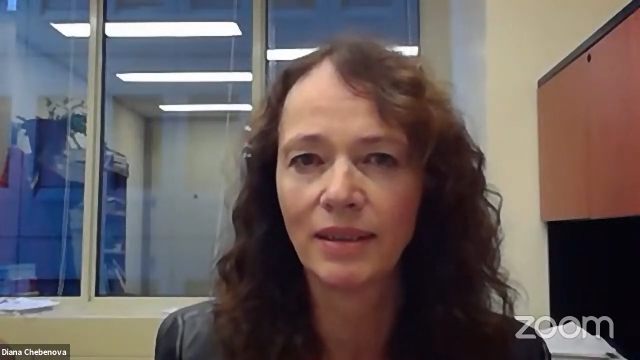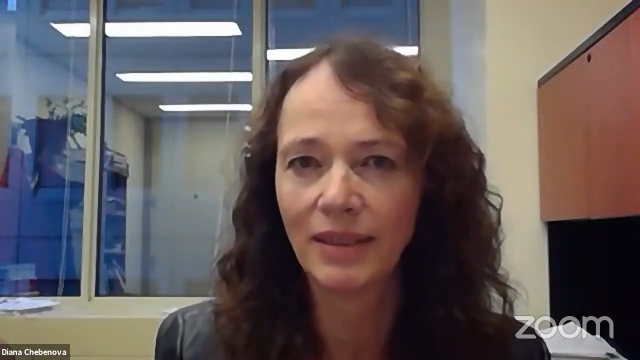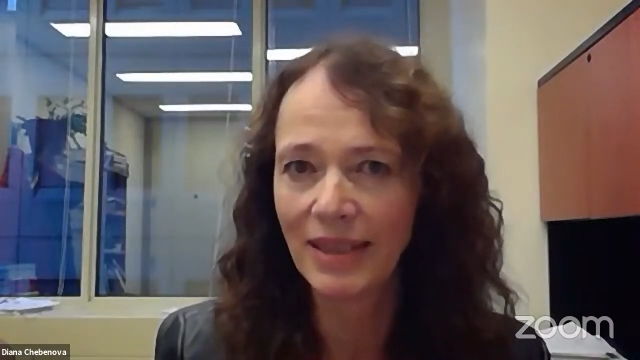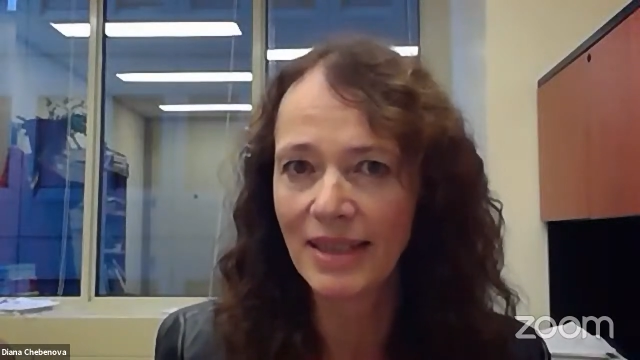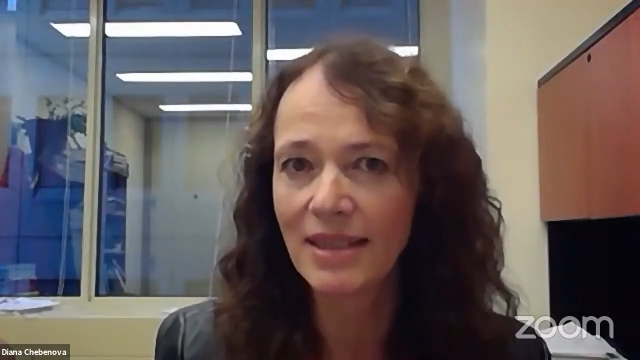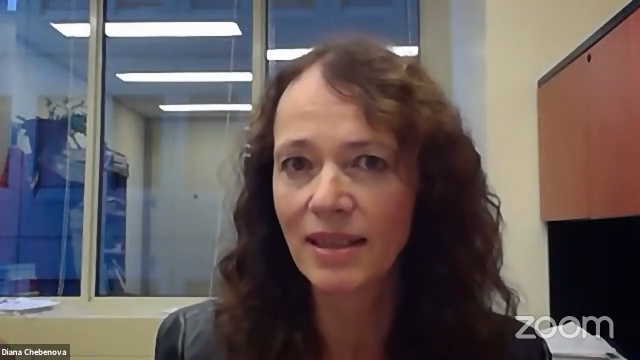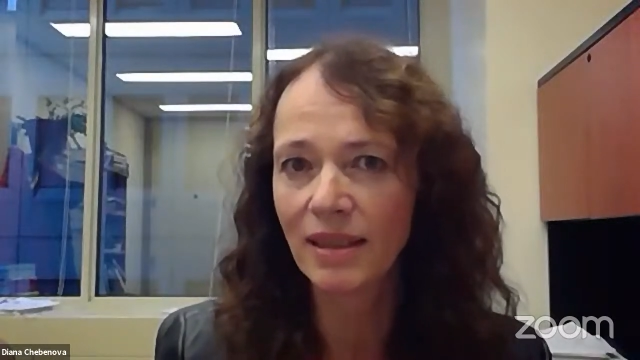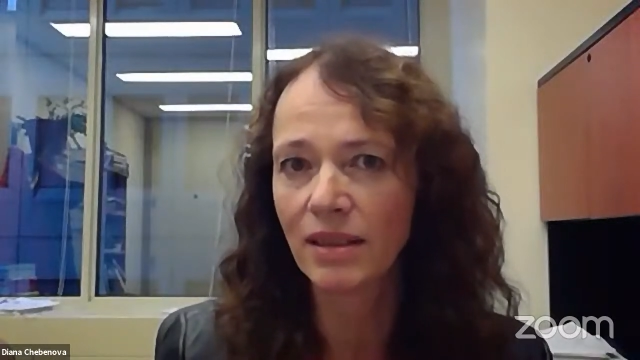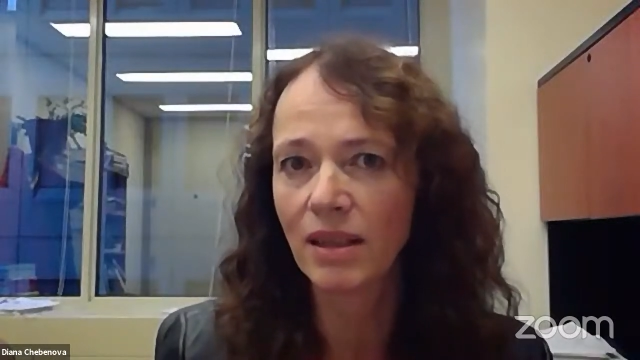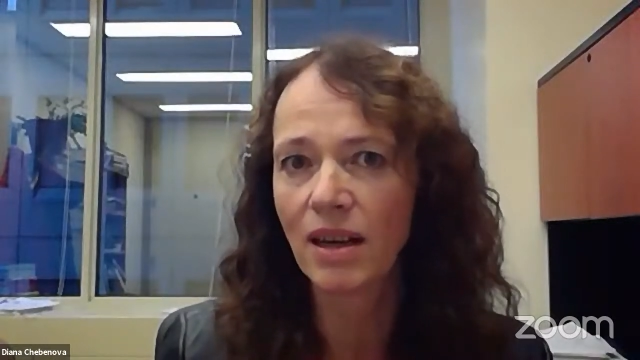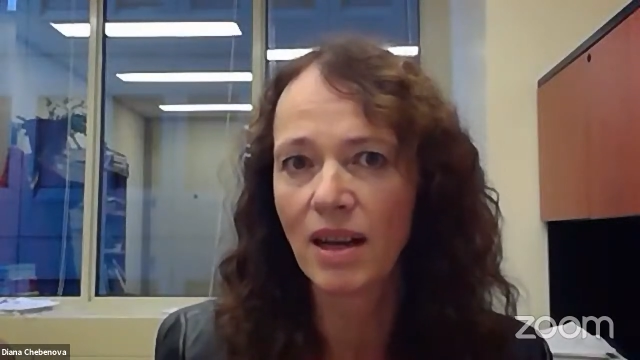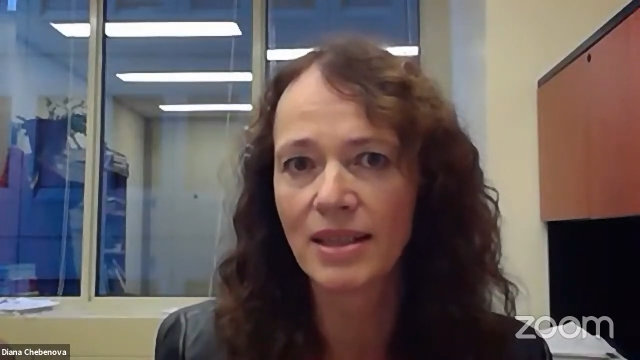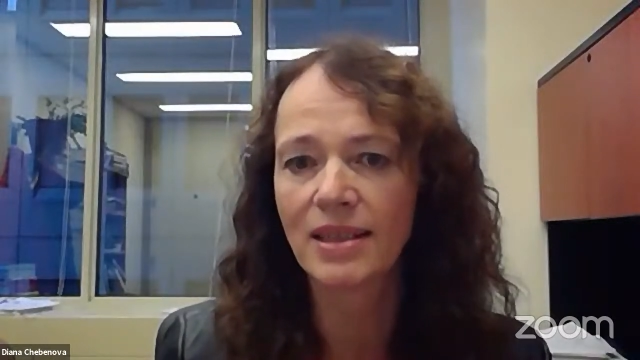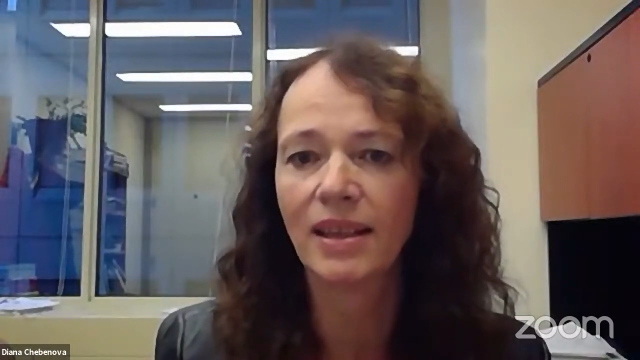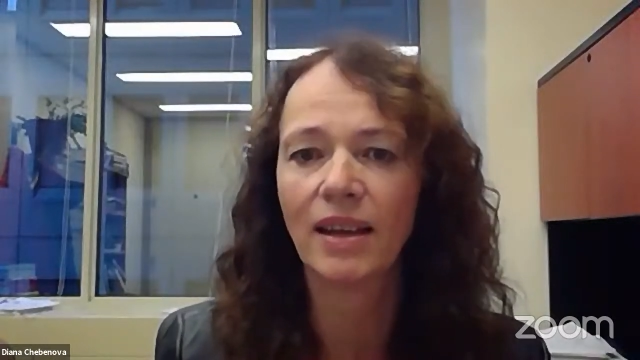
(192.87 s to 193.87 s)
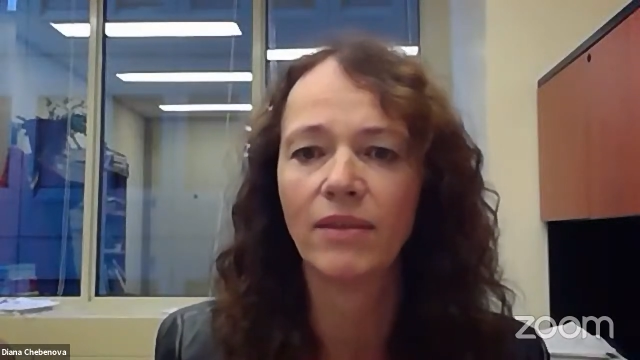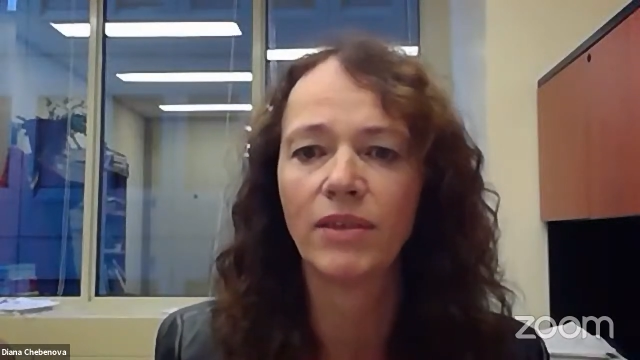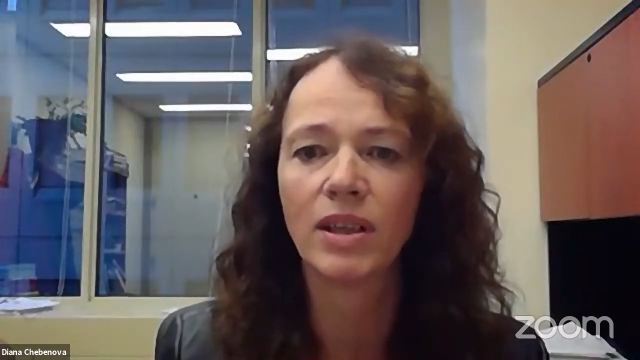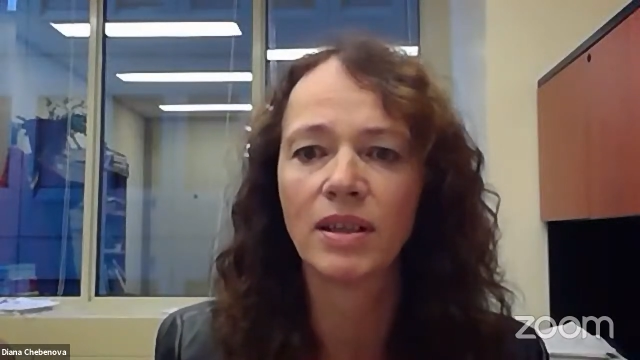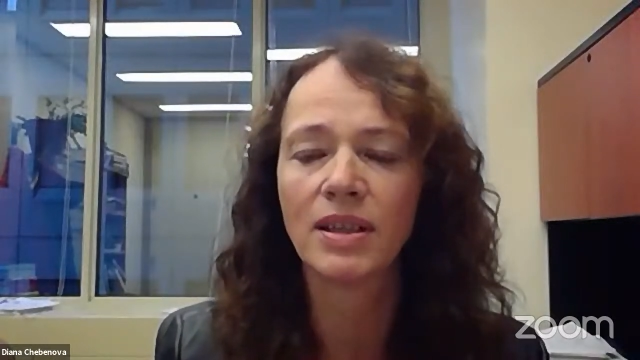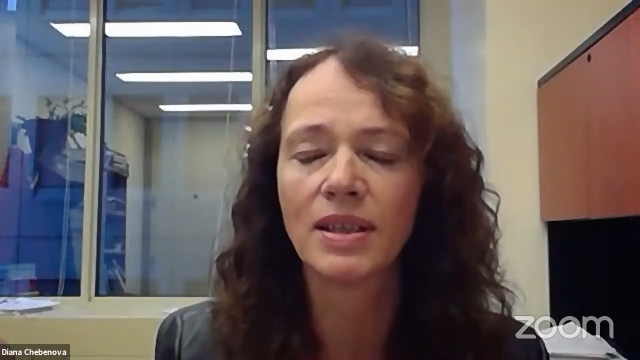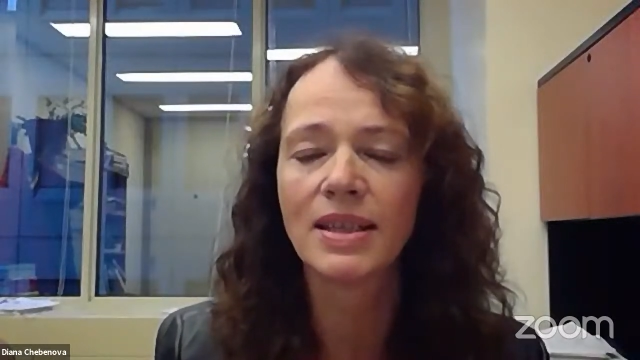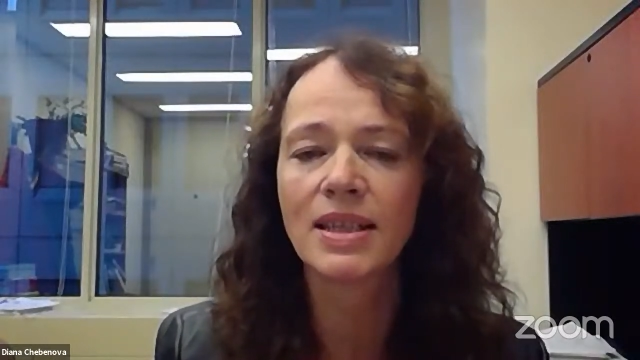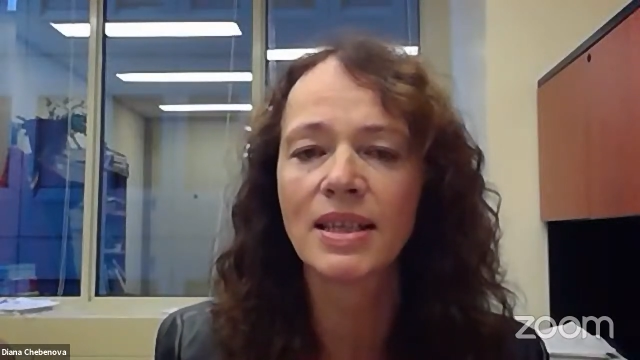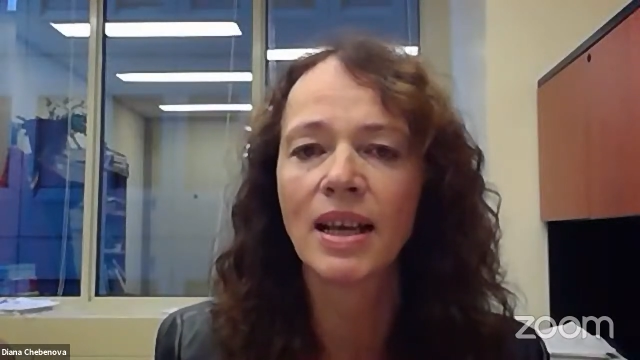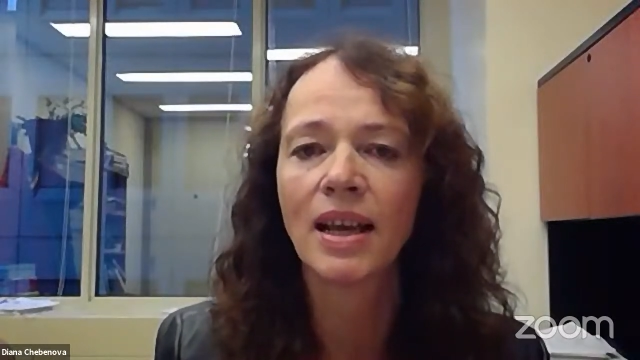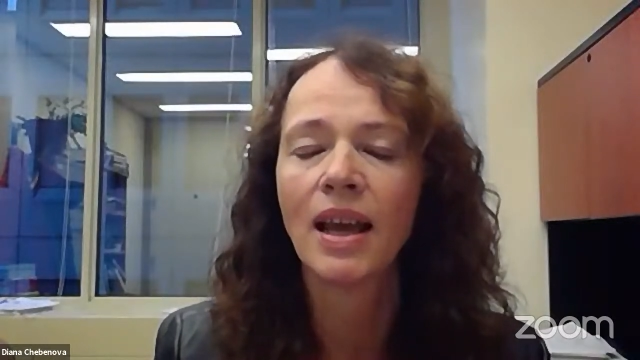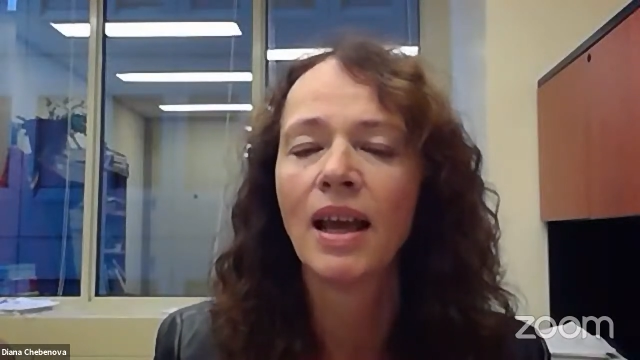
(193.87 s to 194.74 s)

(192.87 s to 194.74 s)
decentralized governance.